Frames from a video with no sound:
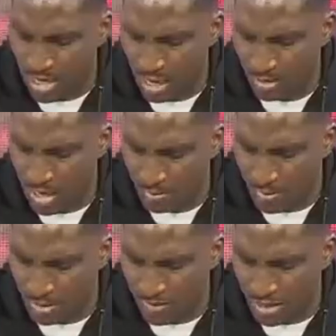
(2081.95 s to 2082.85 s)
and louder, I
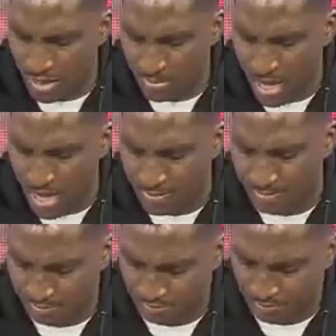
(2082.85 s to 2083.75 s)
believe in amen. amen.
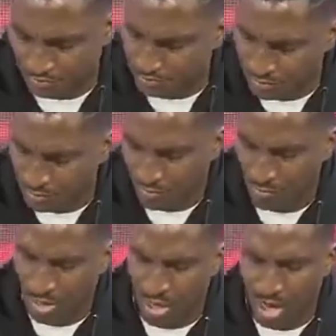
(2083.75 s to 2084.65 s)

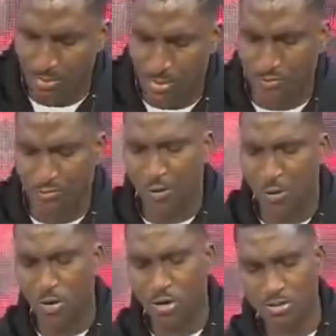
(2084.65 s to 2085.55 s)
I'm moving
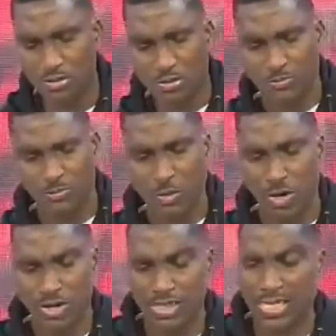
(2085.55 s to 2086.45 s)
forward.
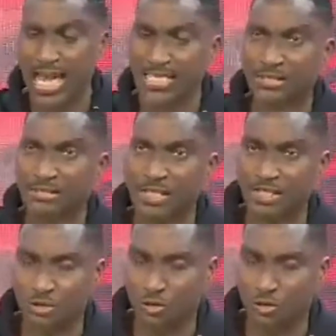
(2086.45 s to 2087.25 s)
Forward. Get rich